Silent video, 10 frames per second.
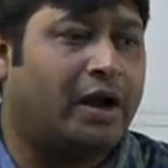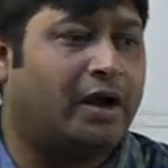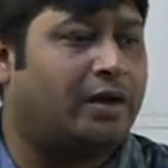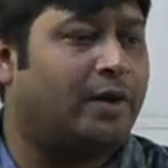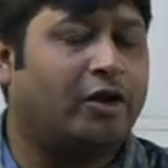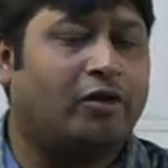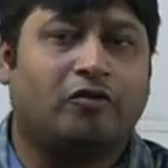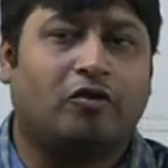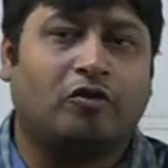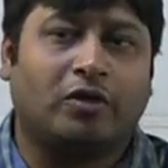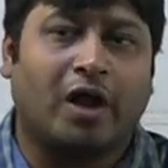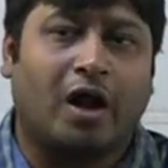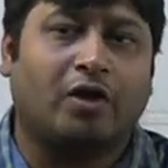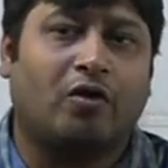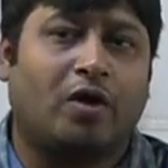Ultimately you have to go to the
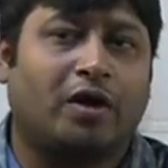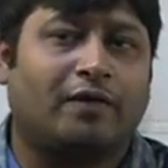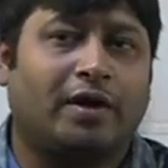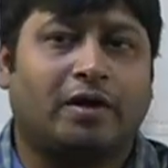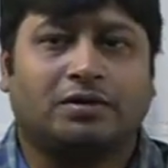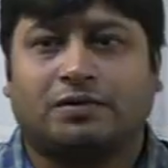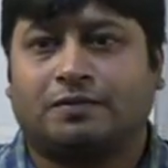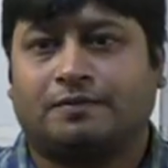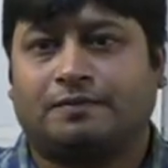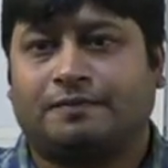RTO, whatever he does.